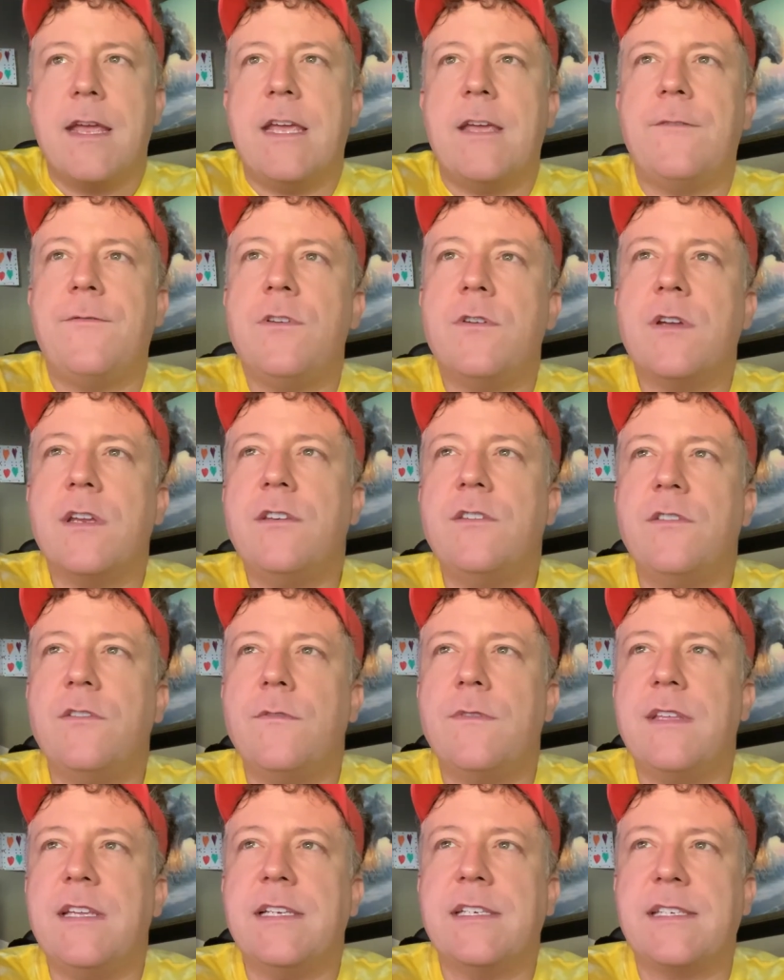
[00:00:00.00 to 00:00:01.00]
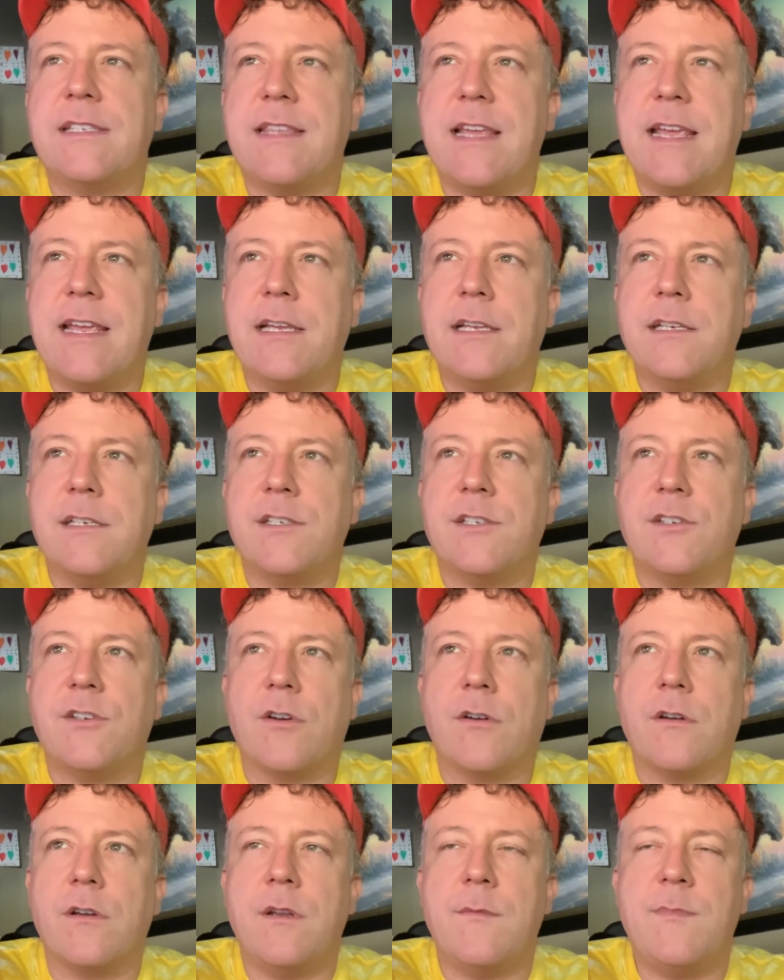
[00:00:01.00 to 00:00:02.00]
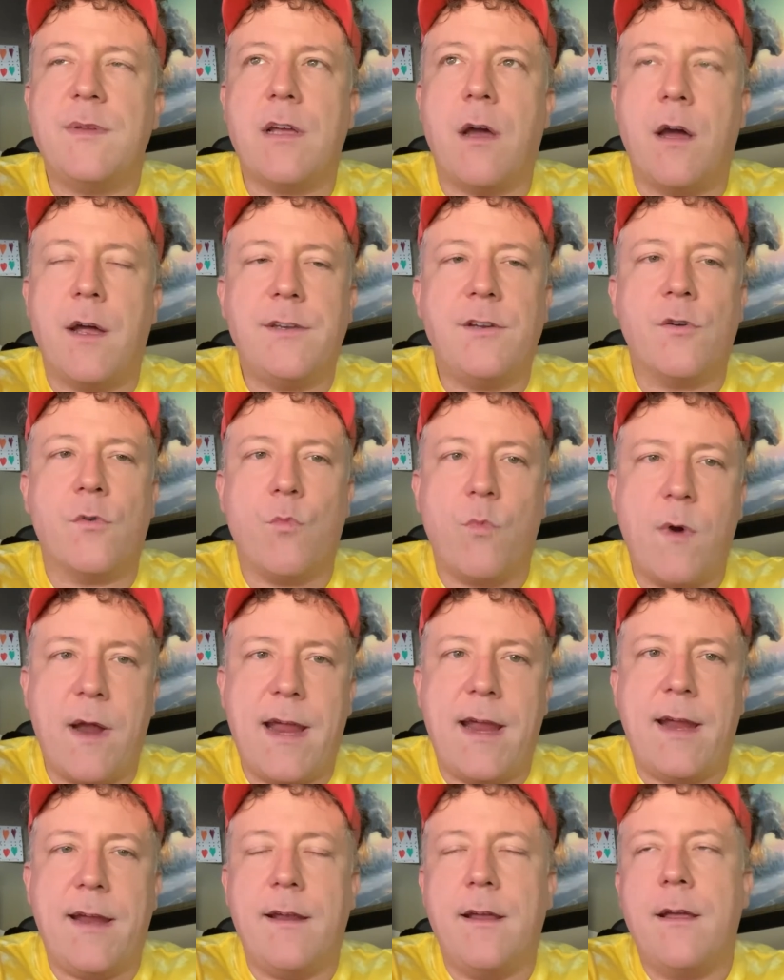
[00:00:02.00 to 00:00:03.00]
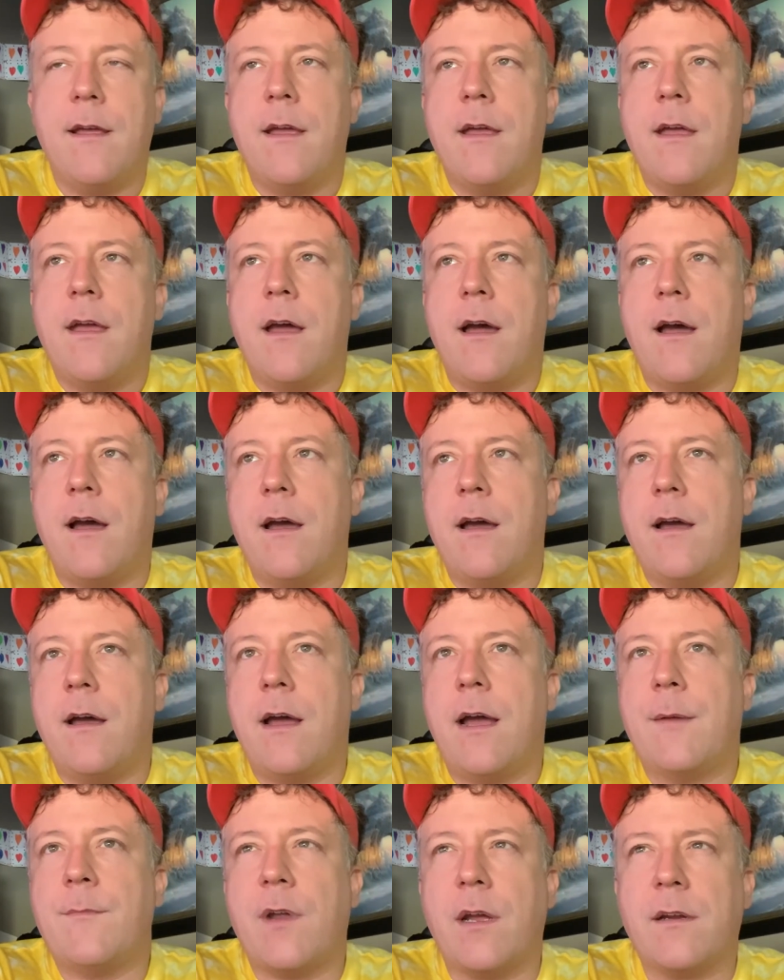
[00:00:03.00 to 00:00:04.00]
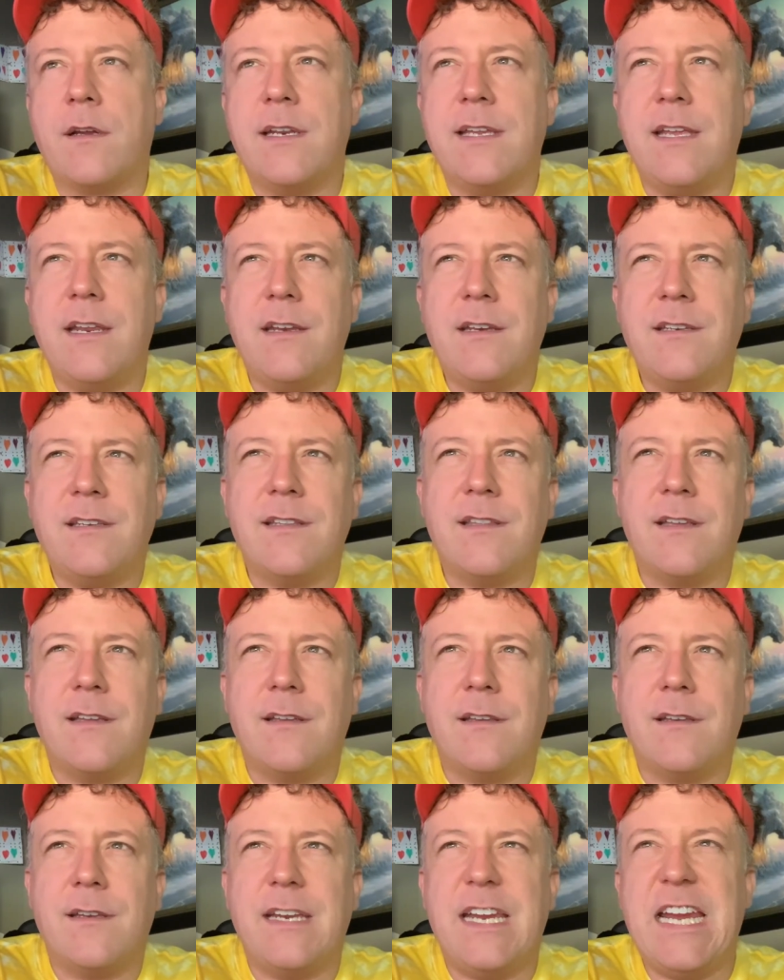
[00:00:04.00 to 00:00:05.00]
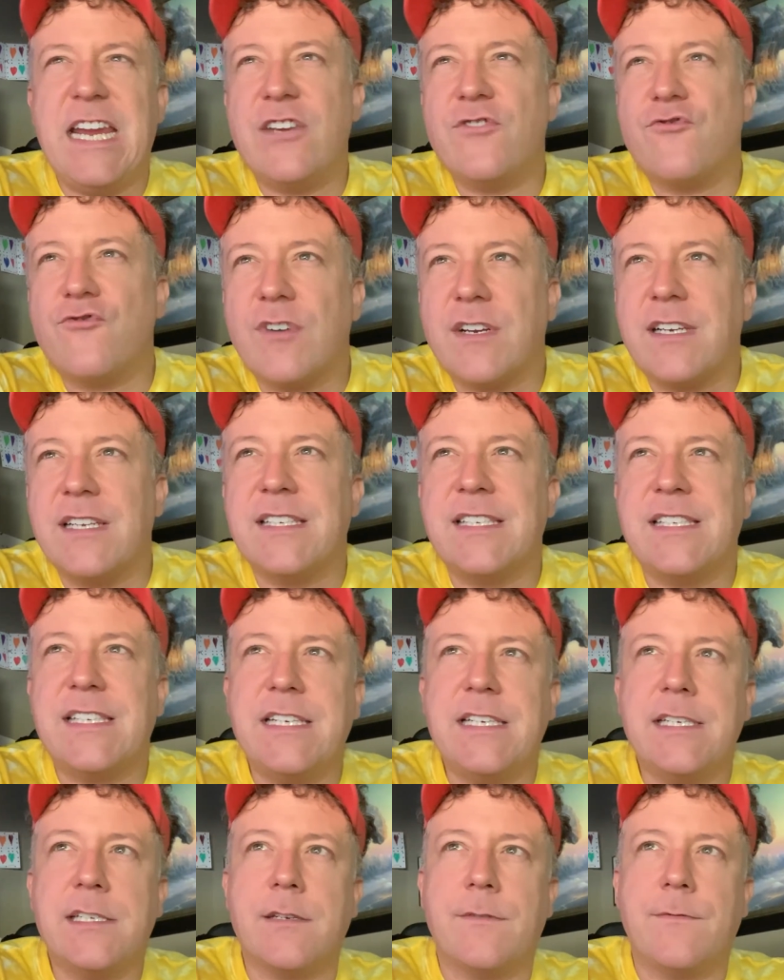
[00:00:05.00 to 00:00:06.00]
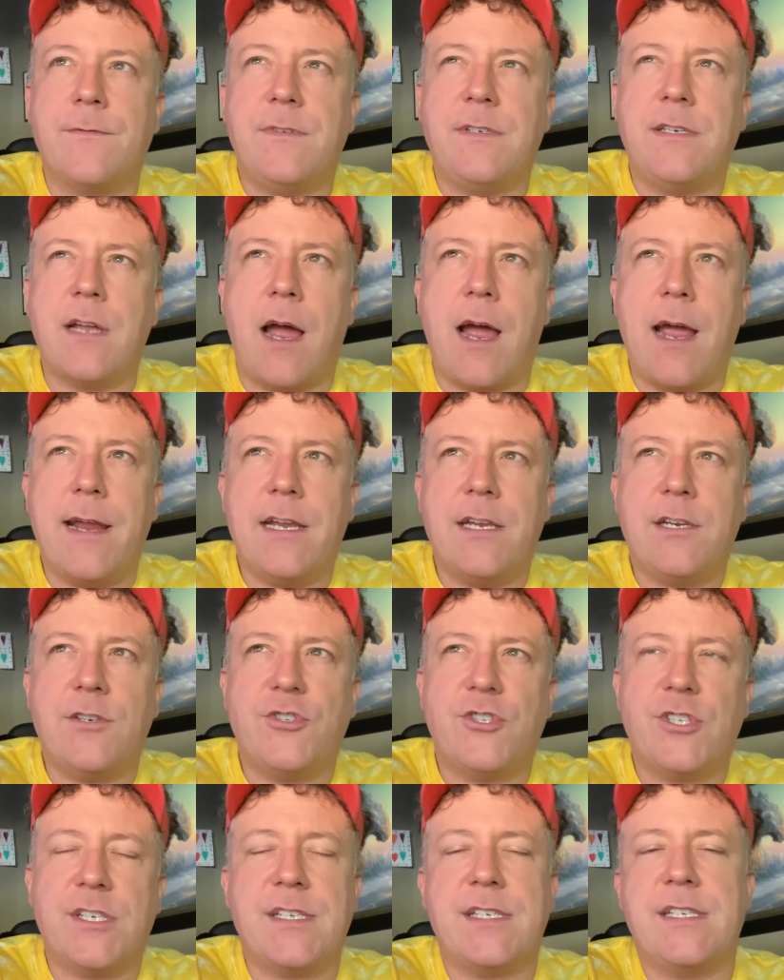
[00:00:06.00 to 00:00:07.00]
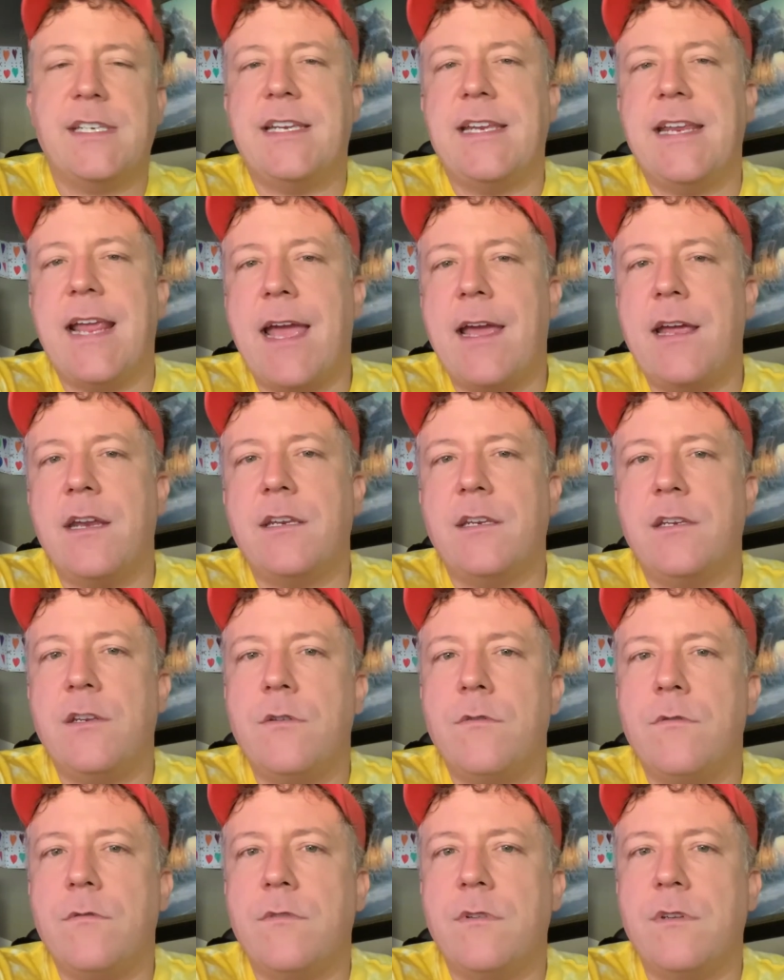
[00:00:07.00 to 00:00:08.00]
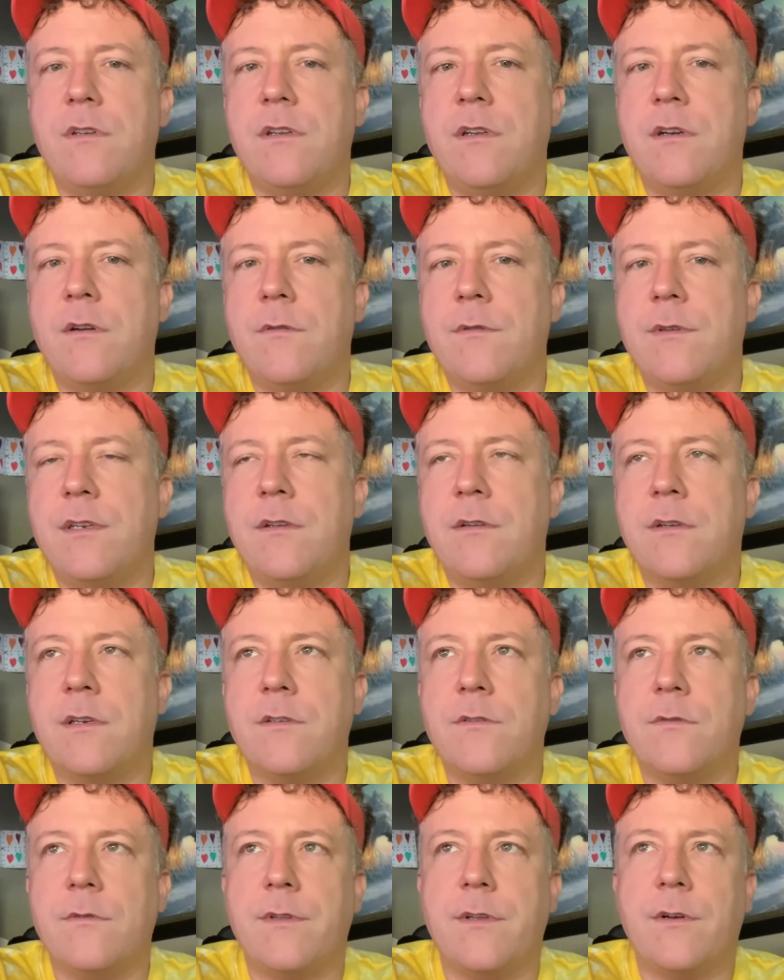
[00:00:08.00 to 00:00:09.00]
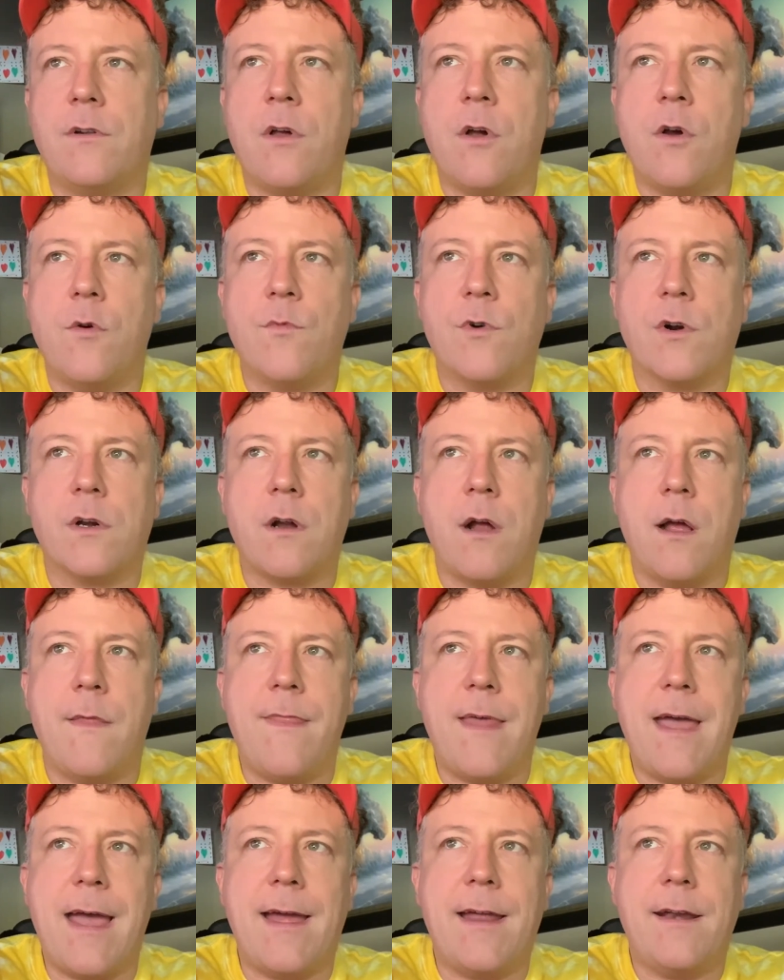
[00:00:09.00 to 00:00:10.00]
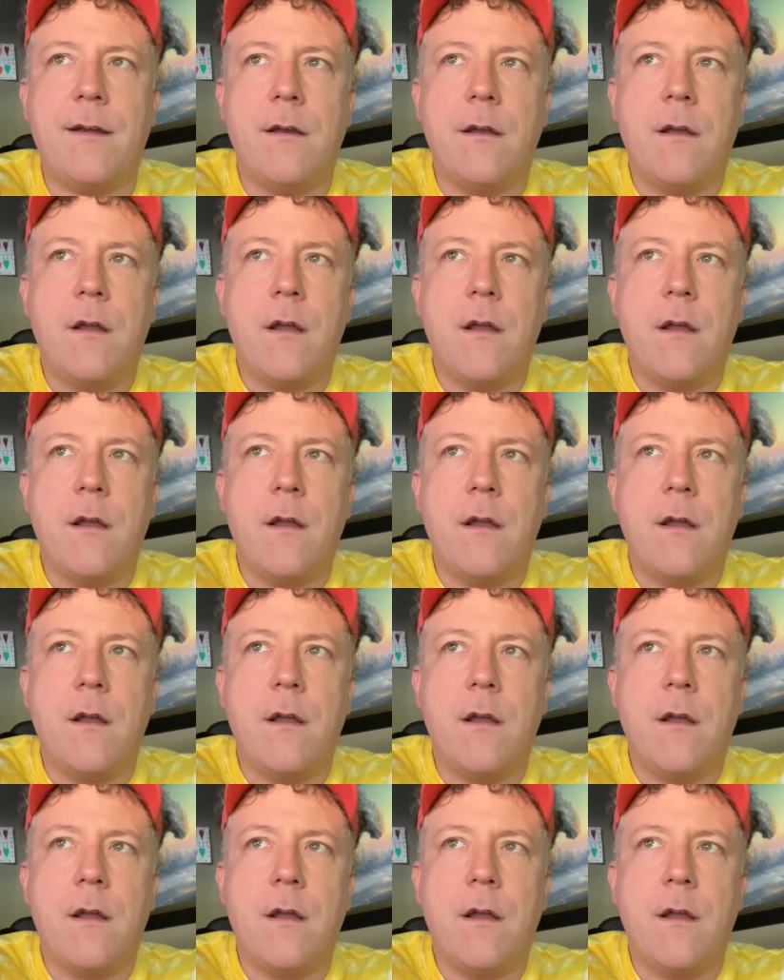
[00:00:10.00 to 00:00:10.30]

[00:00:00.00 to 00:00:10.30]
If you can do these things, you're going to be on your way. I'm not going to get into the intricacies of diet just yet. You can do a little homework on that.